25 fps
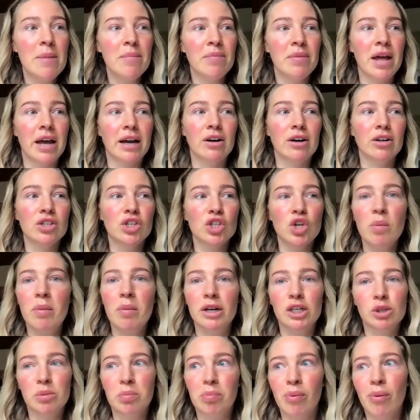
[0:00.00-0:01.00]
I got so
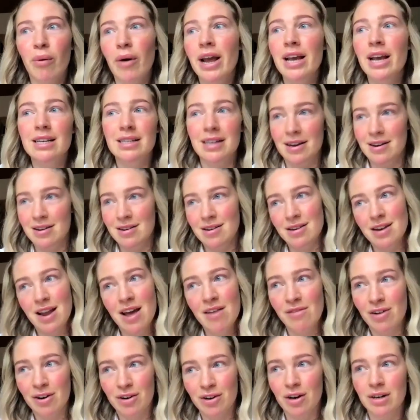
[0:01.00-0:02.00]
much praise I
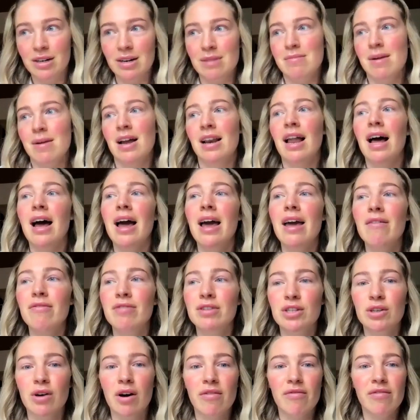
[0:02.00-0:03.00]
never got in my life.
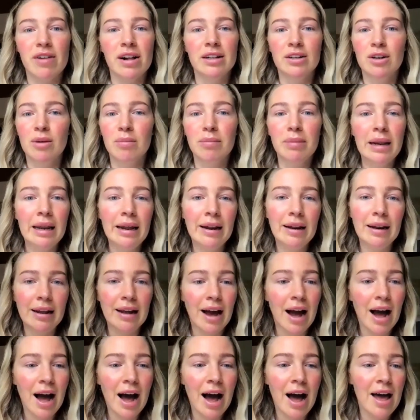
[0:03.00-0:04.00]
So I felt completely
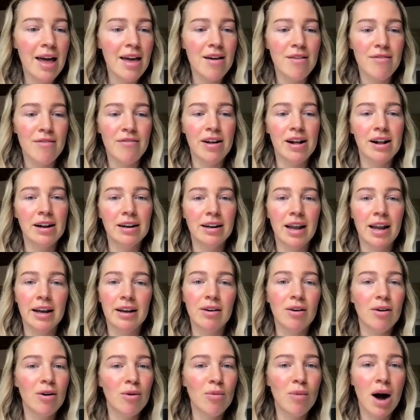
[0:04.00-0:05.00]
high. I felt like,
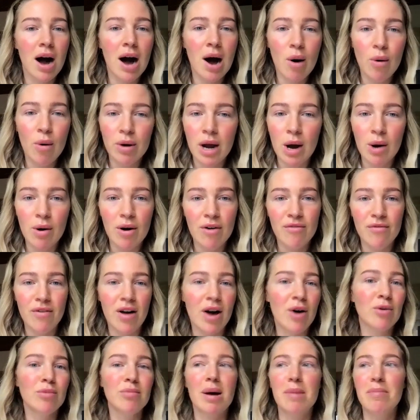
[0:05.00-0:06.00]
oh wow, now I
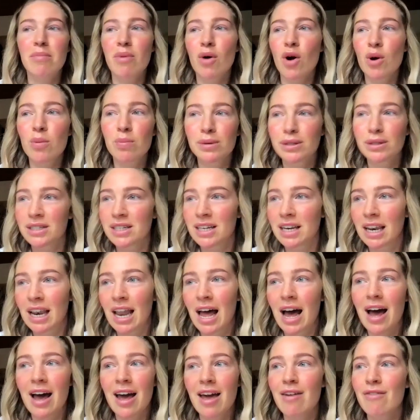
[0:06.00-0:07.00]
found my purpose in
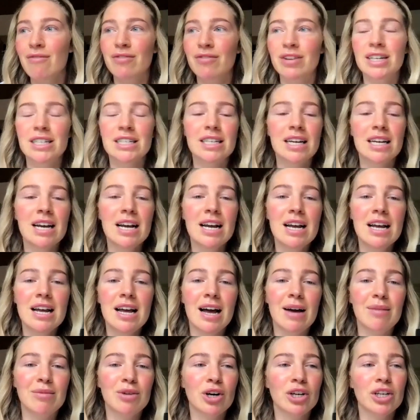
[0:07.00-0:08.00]
life, and
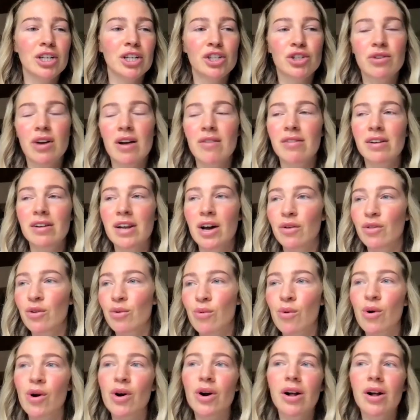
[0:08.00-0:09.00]
I'm gonna travel now the
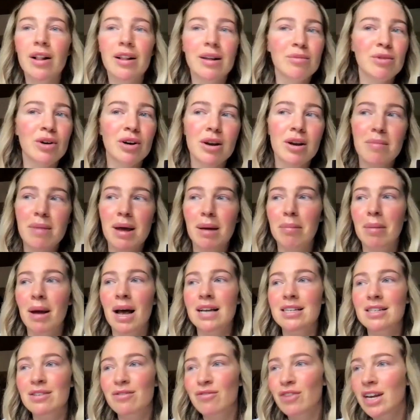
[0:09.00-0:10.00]
world, I'm gonna make passive